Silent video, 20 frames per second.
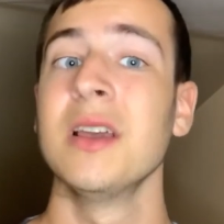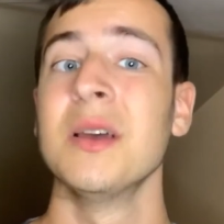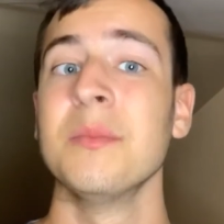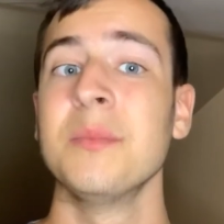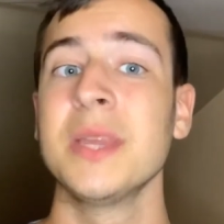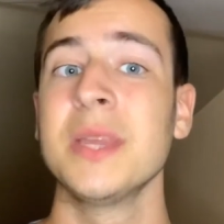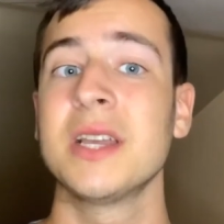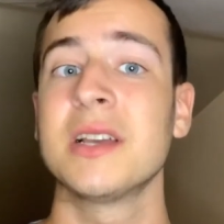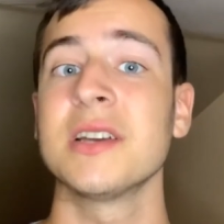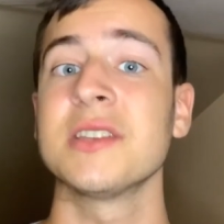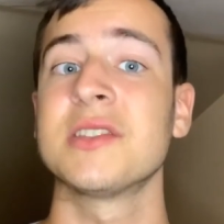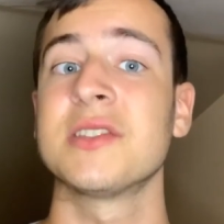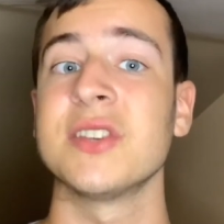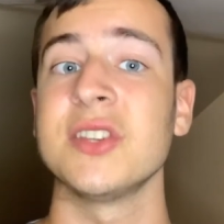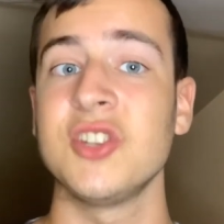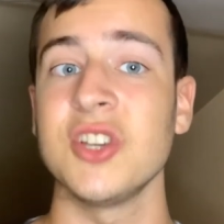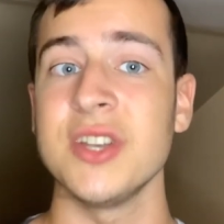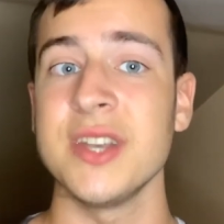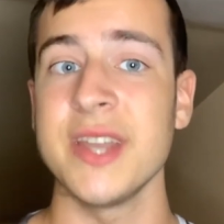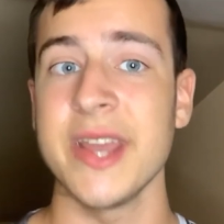because the
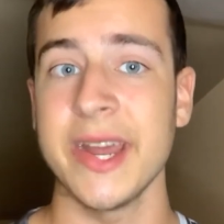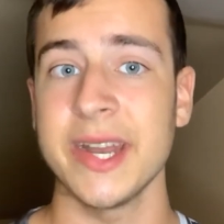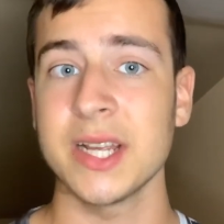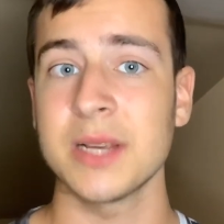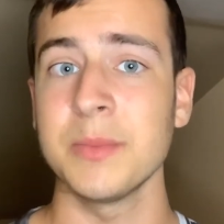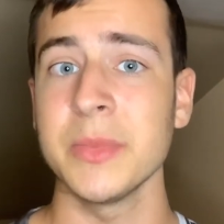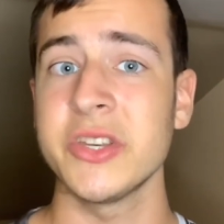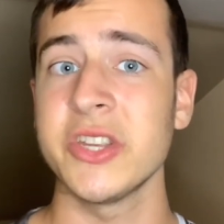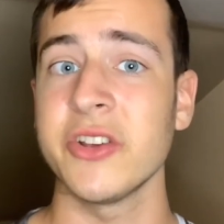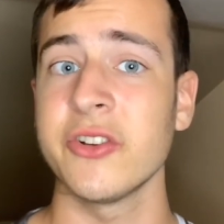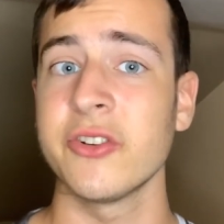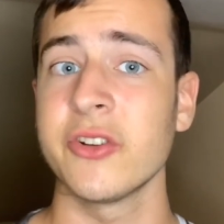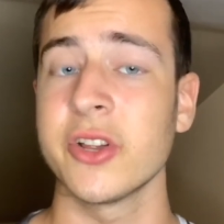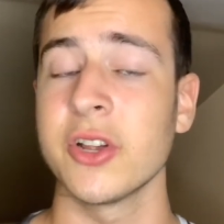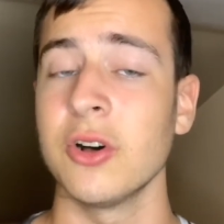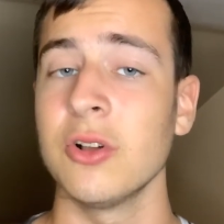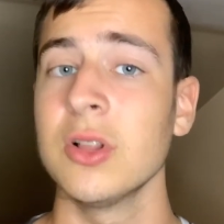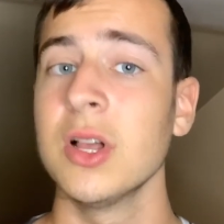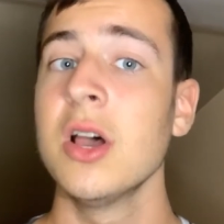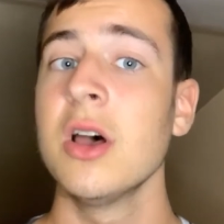genetic
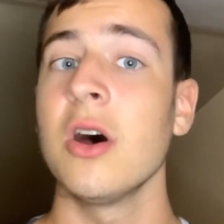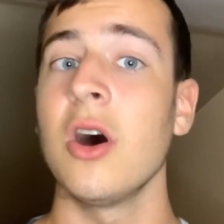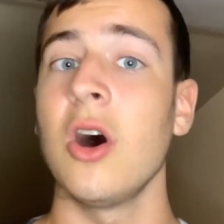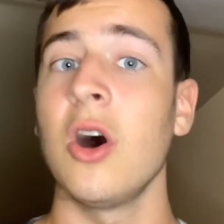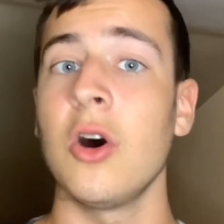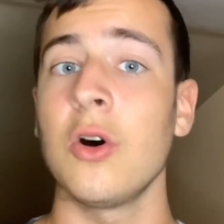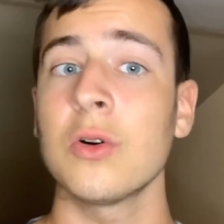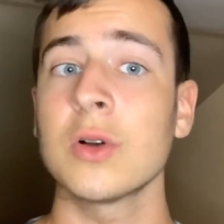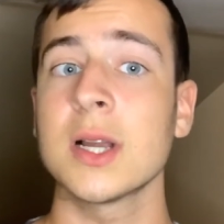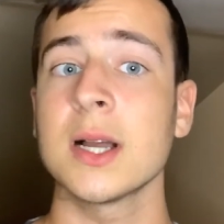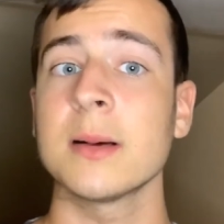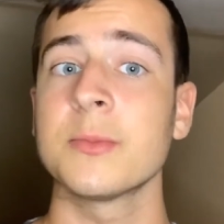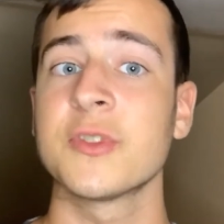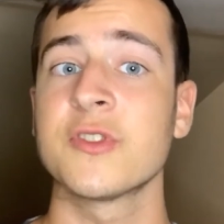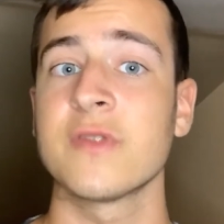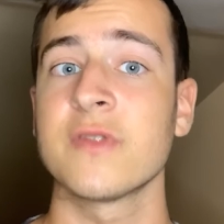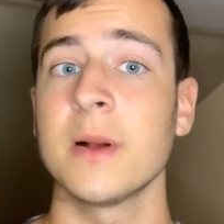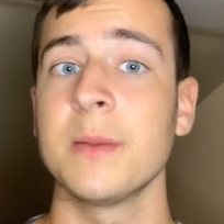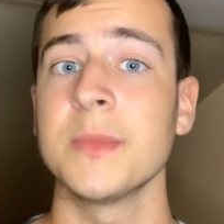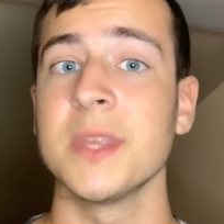material all comes
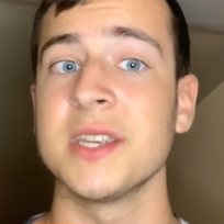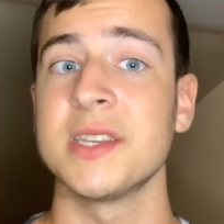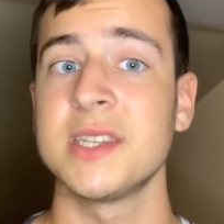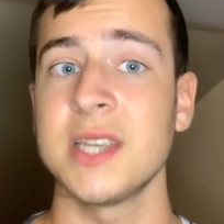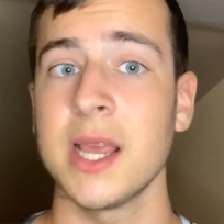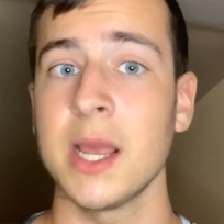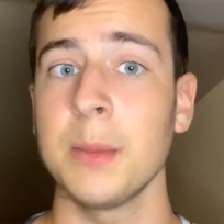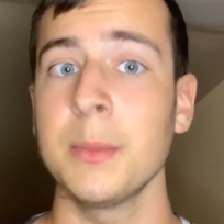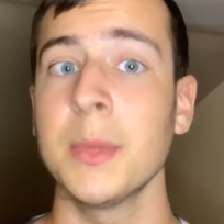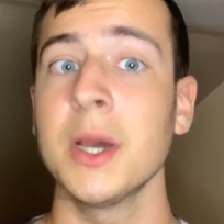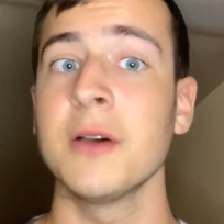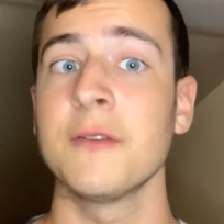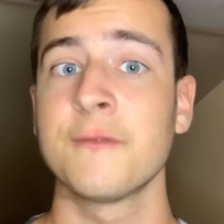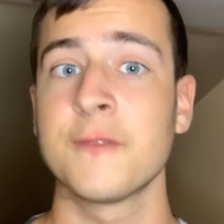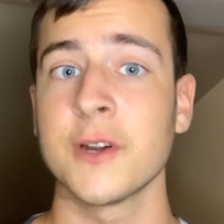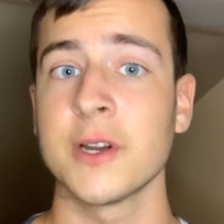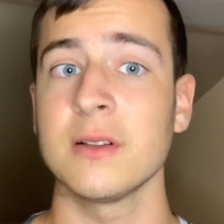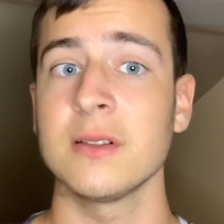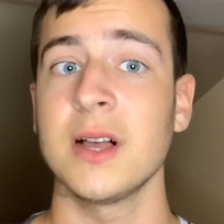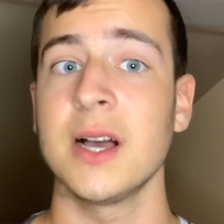from the same
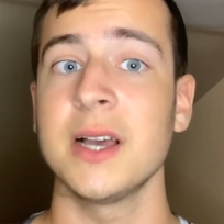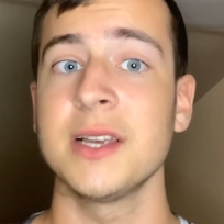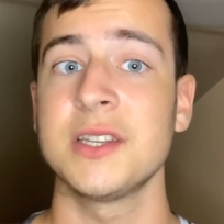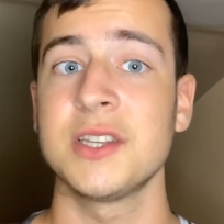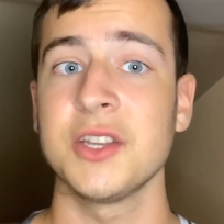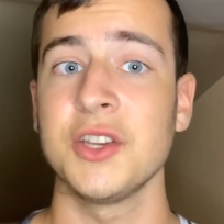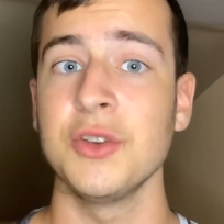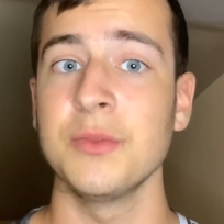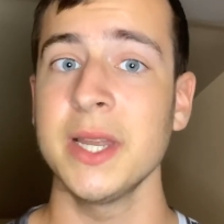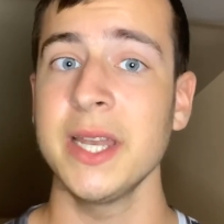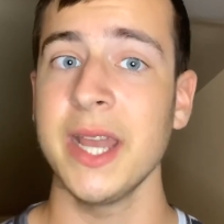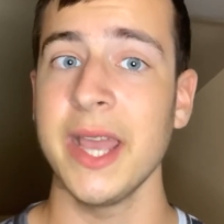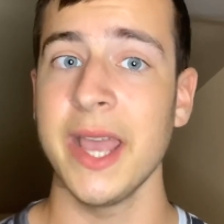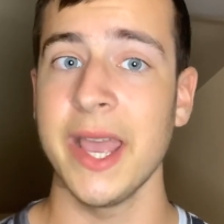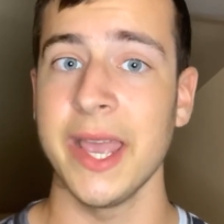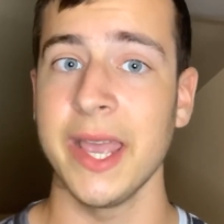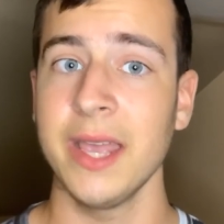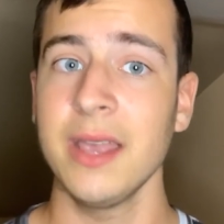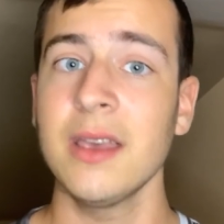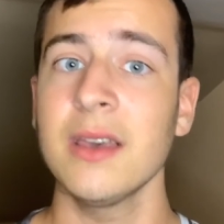fertilized human
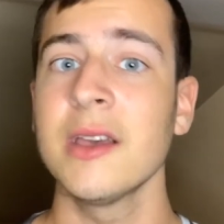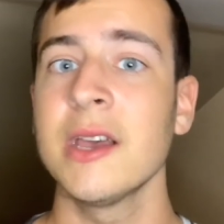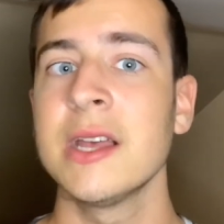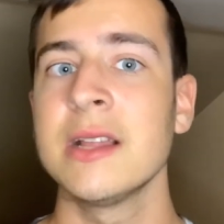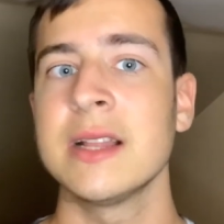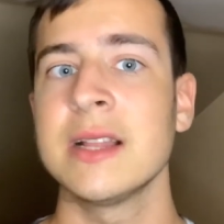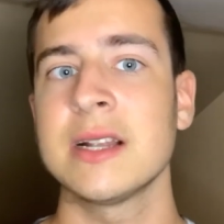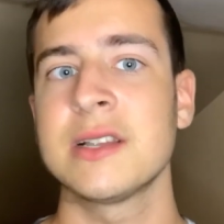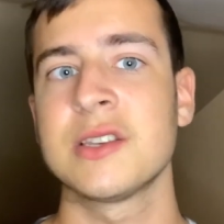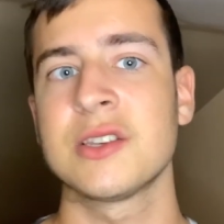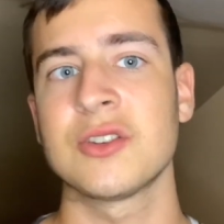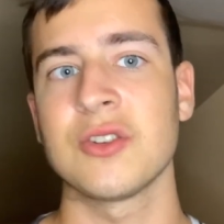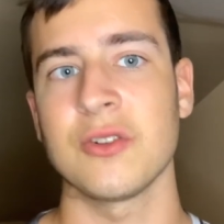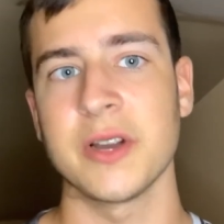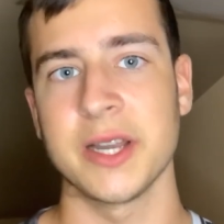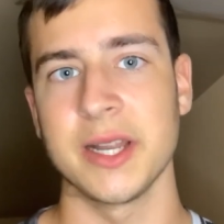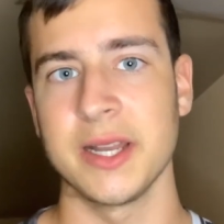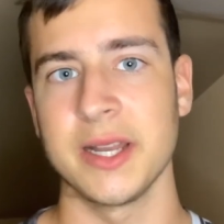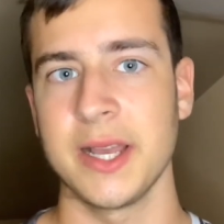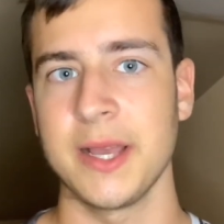egg that
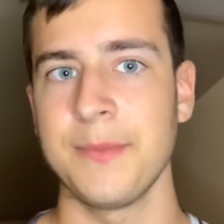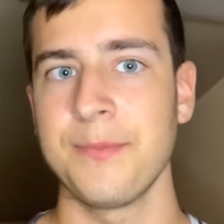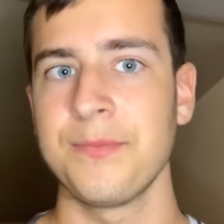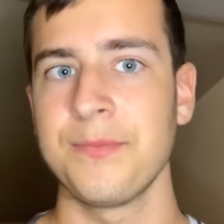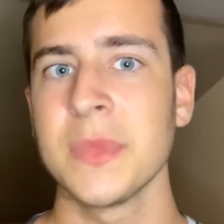started it.